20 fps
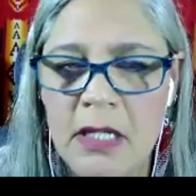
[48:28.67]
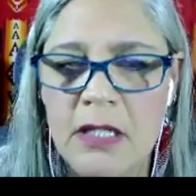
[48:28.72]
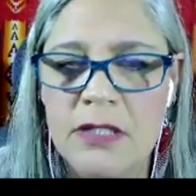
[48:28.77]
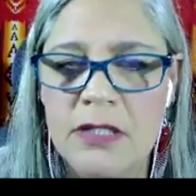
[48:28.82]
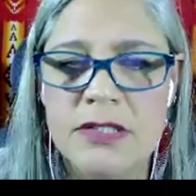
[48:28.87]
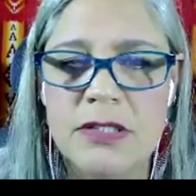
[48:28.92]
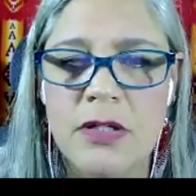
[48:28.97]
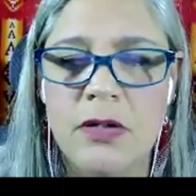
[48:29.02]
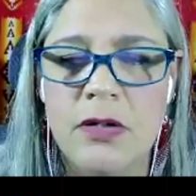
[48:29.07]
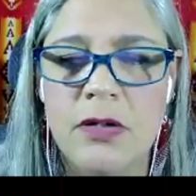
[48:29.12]

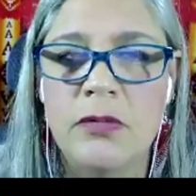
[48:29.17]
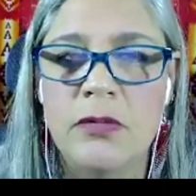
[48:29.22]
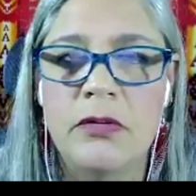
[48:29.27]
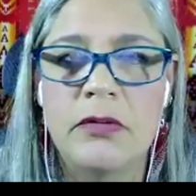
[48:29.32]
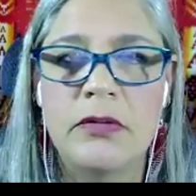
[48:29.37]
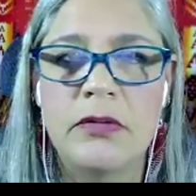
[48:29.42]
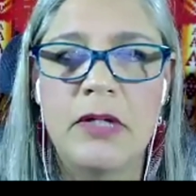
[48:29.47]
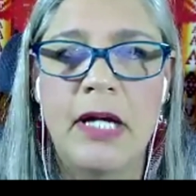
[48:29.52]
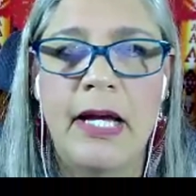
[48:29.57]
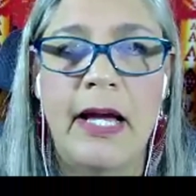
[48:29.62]
So
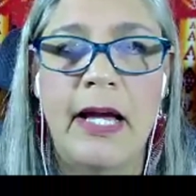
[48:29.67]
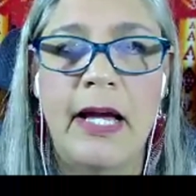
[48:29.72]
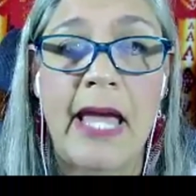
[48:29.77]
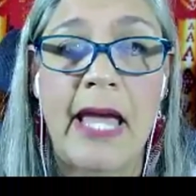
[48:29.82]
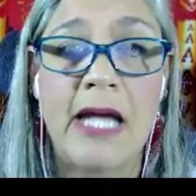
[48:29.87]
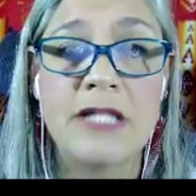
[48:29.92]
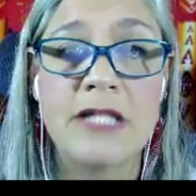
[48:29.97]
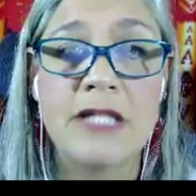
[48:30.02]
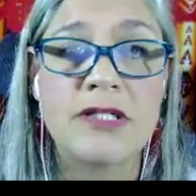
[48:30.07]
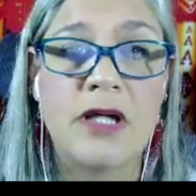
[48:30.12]

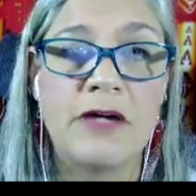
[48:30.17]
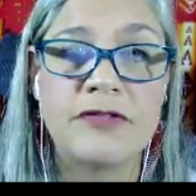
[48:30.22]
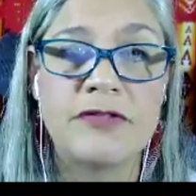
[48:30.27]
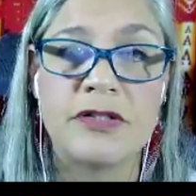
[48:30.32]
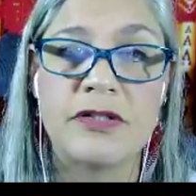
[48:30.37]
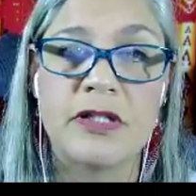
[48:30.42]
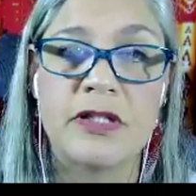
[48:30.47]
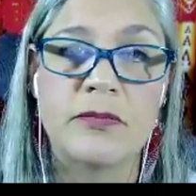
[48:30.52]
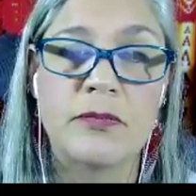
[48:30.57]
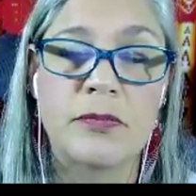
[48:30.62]
hats off
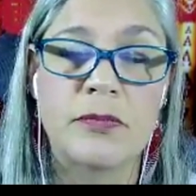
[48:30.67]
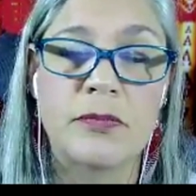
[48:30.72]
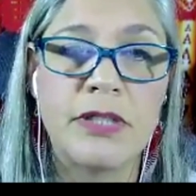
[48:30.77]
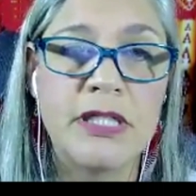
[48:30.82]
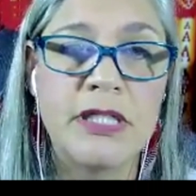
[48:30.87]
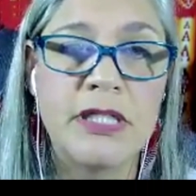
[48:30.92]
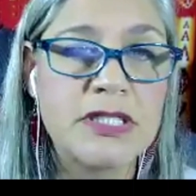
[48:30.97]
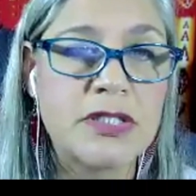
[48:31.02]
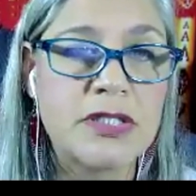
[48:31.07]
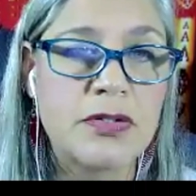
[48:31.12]
to them.
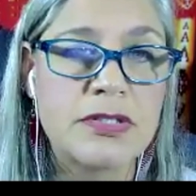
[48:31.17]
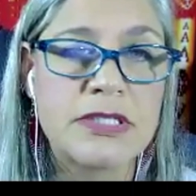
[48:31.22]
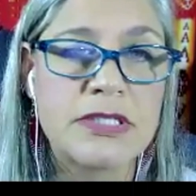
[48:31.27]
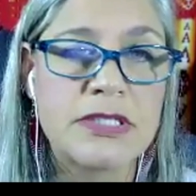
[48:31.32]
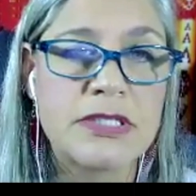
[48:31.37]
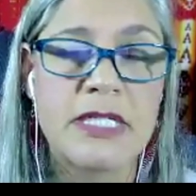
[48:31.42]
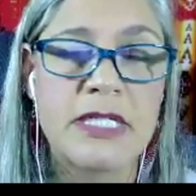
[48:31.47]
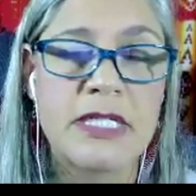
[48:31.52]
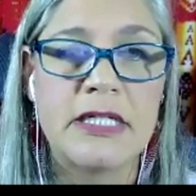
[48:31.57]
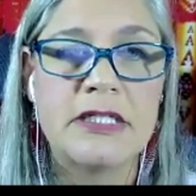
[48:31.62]
Please go
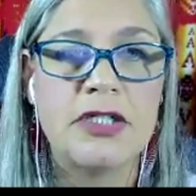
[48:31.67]
see it.